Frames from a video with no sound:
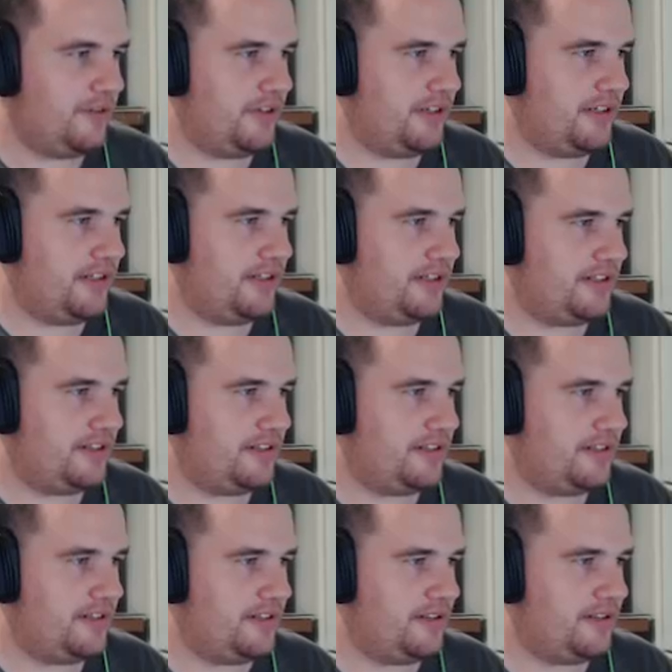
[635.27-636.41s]

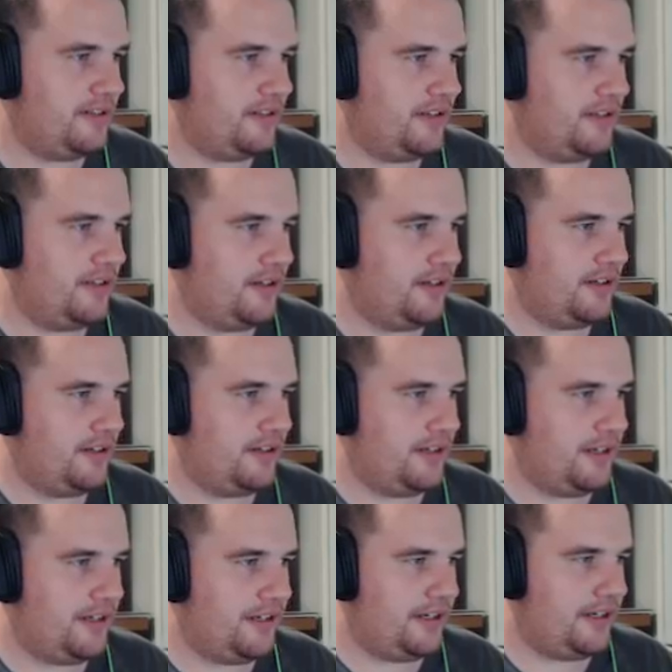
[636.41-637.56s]
It's
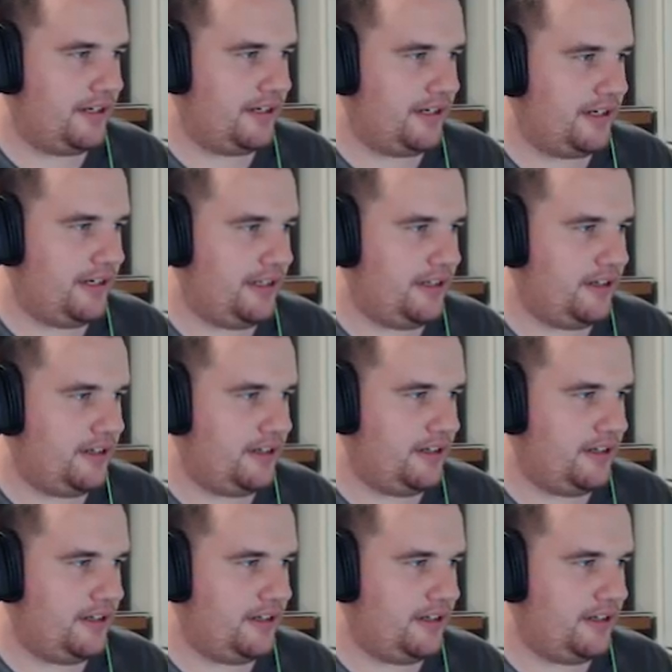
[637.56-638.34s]
89.